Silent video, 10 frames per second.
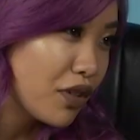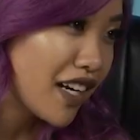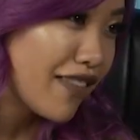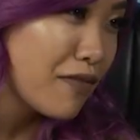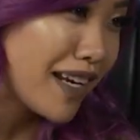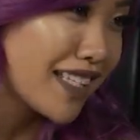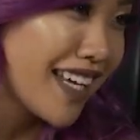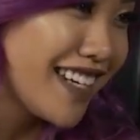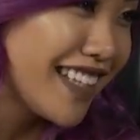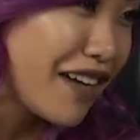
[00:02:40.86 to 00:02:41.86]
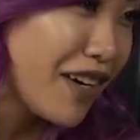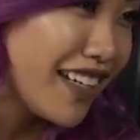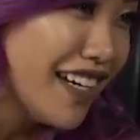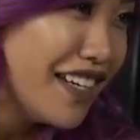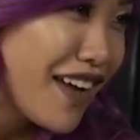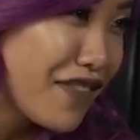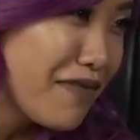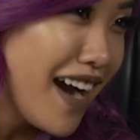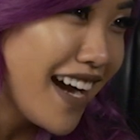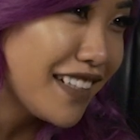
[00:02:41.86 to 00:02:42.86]
Oh God, everybody's landing that way. Never
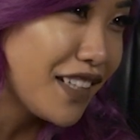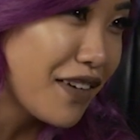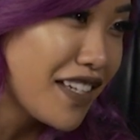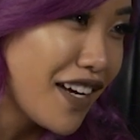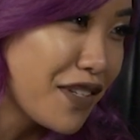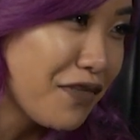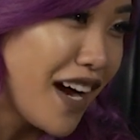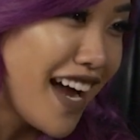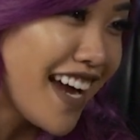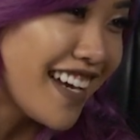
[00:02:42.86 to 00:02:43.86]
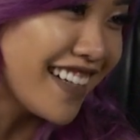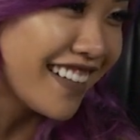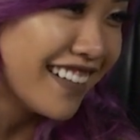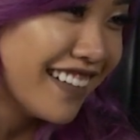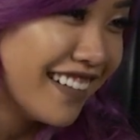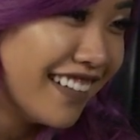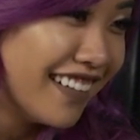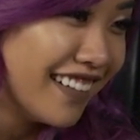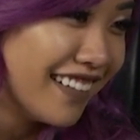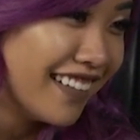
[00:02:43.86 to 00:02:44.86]
mind, go the other way.
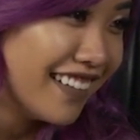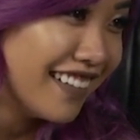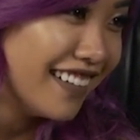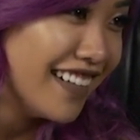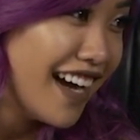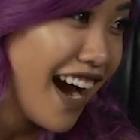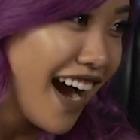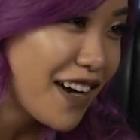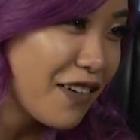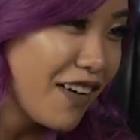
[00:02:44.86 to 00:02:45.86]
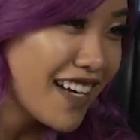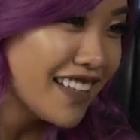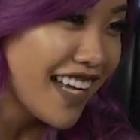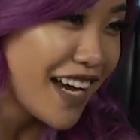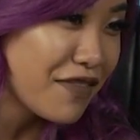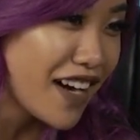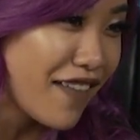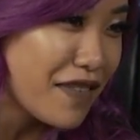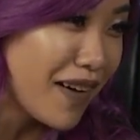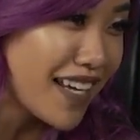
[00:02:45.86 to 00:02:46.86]
I don't wanna land where
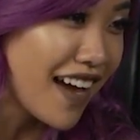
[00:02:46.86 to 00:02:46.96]
everybody